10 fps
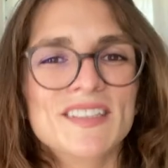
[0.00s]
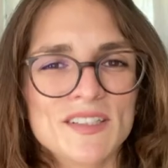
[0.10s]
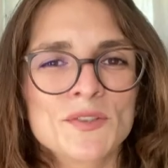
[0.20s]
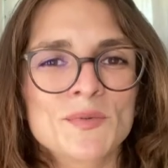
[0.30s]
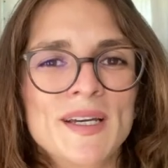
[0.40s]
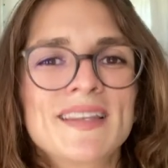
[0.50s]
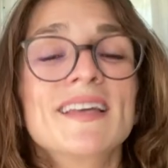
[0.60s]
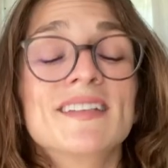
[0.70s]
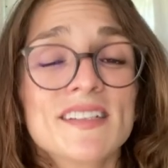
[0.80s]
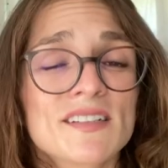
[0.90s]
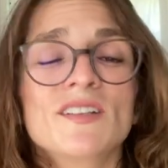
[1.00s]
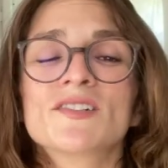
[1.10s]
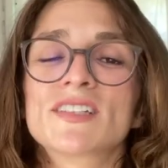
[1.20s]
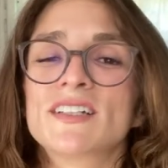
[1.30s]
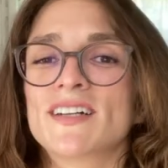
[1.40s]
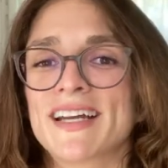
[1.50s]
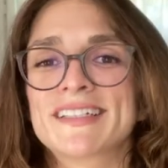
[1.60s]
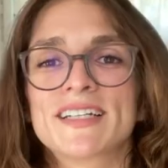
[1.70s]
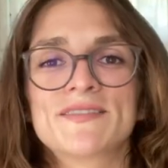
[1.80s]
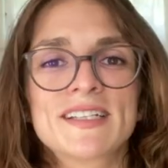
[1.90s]
deals with disclosing your
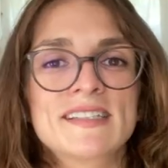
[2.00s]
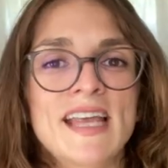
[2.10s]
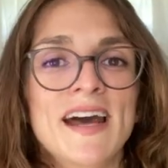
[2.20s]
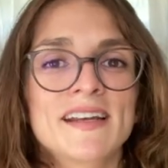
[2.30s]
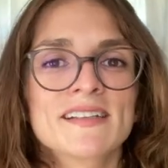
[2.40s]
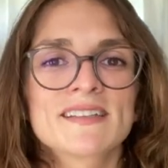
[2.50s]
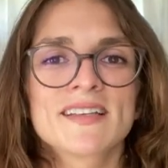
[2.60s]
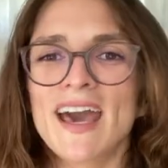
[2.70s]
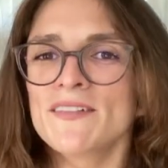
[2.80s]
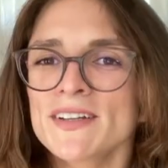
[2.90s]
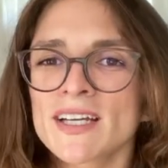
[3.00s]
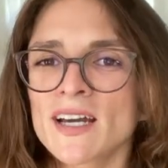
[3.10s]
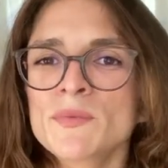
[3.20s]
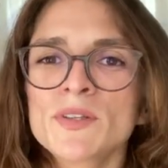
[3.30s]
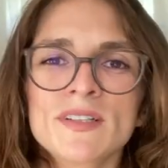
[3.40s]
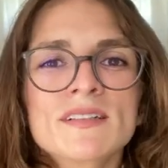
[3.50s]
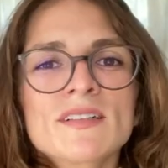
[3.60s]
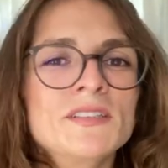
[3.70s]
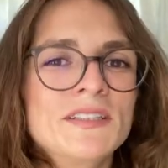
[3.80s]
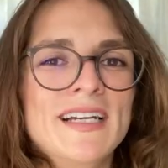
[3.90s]
H I V status. Every time you
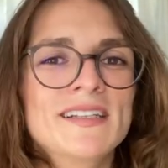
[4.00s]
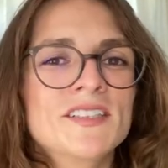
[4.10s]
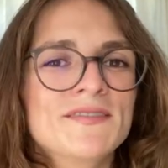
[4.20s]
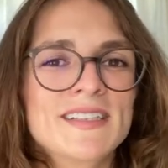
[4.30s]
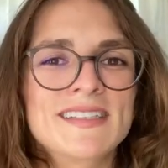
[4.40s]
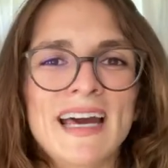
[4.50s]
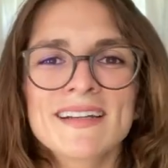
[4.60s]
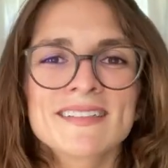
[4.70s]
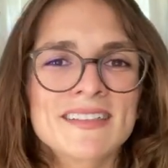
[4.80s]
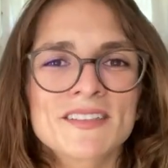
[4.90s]
disclose your H I V status, it's